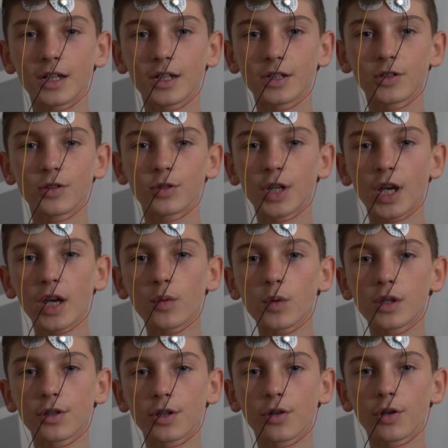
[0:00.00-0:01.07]
Today
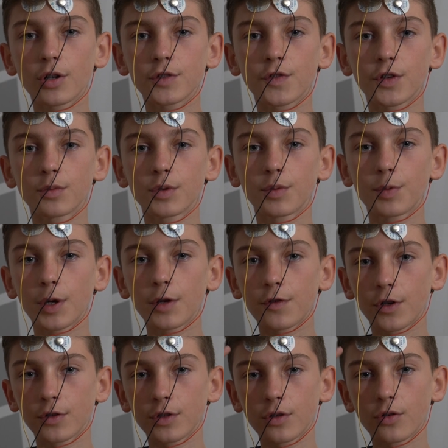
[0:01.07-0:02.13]
we'll record from the
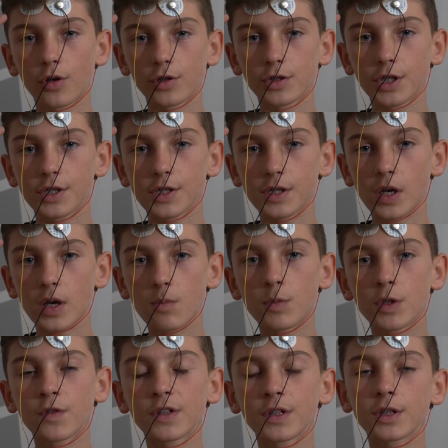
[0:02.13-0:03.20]
prefrontal cortex,
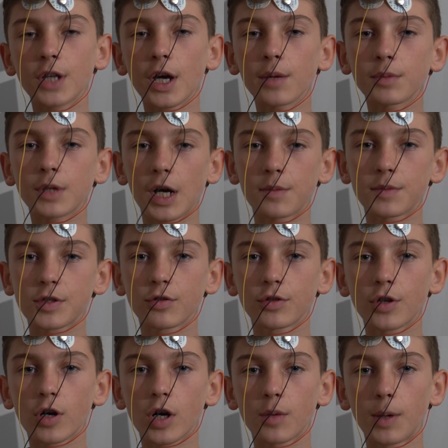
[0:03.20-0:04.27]
but when the time comes to
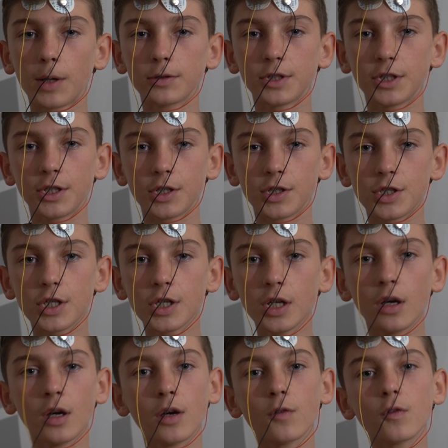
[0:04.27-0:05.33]
talk about EEG,
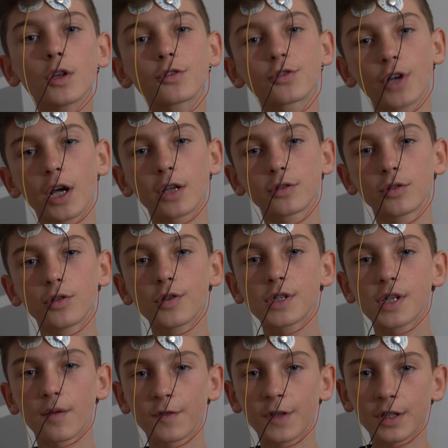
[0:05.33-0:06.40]
we'll try to do
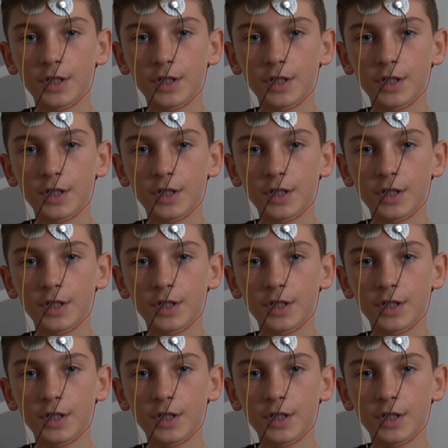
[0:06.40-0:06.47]
something